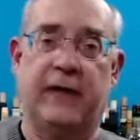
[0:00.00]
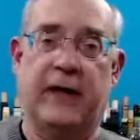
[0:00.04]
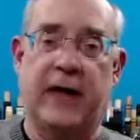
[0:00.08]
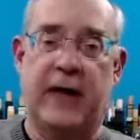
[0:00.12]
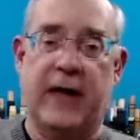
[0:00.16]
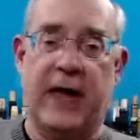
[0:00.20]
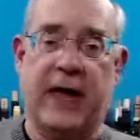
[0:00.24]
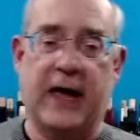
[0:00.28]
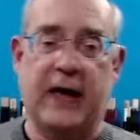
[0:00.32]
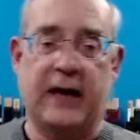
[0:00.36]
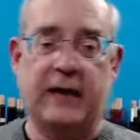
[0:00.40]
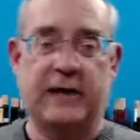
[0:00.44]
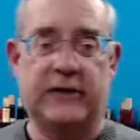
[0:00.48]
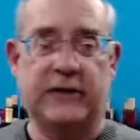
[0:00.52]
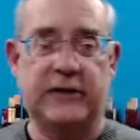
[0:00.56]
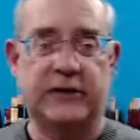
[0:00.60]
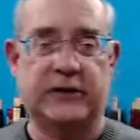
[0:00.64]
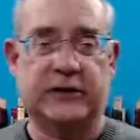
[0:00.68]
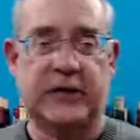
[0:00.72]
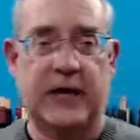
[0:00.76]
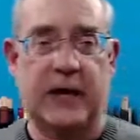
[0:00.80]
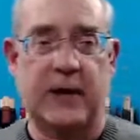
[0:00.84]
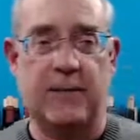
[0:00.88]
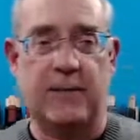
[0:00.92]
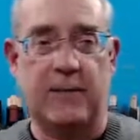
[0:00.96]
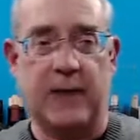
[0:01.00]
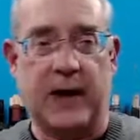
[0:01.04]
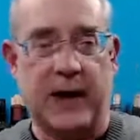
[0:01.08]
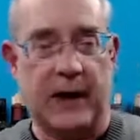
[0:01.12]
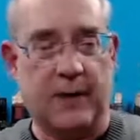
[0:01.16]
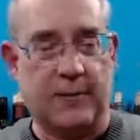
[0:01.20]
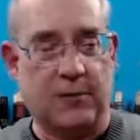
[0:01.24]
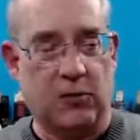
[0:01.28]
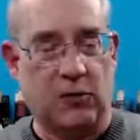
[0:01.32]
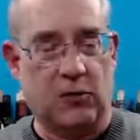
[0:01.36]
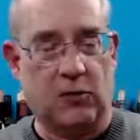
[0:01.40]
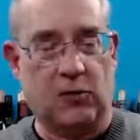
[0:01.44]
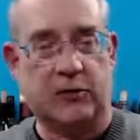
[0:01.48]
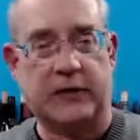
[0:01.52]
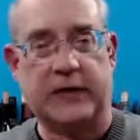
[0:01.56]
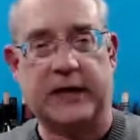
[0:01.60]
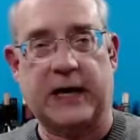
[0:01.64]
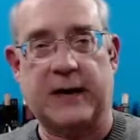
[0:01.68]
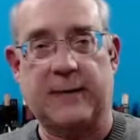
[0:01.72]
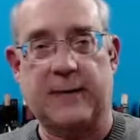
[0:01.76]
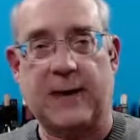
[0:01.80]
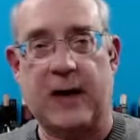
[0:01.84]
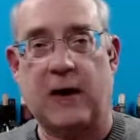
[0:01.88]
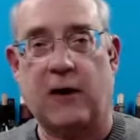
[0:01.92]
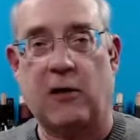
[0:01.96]
and the same amber alert
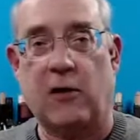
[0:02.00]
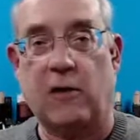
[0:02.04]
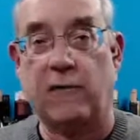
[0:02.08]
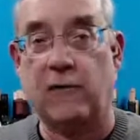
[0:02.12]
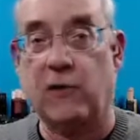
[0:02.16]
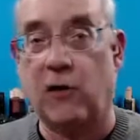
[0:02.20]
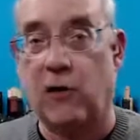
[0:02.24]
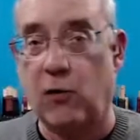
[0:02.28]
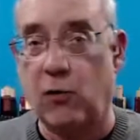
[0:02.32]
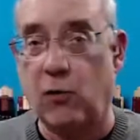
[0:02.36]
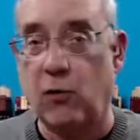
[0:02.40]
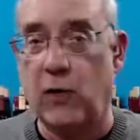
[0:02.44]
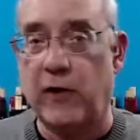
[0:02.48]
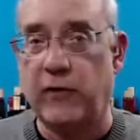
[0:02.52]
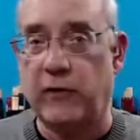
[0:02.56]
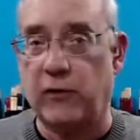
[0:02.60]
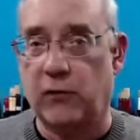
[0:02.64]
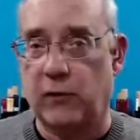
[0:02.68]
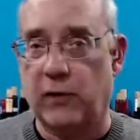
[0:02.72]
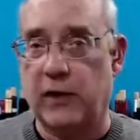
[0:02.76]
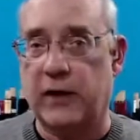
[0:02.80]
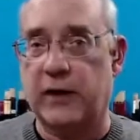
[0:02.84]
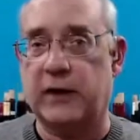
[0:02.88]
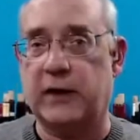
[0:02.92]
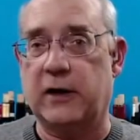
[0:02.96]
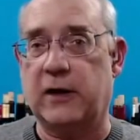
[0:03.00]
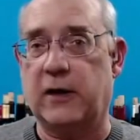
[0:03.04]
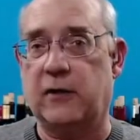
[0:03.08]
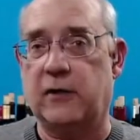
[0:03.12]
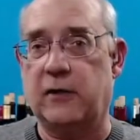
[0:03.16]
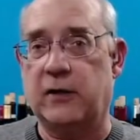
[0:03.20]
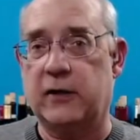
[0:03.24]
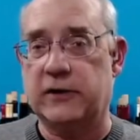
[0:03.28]
came out over our weather radio.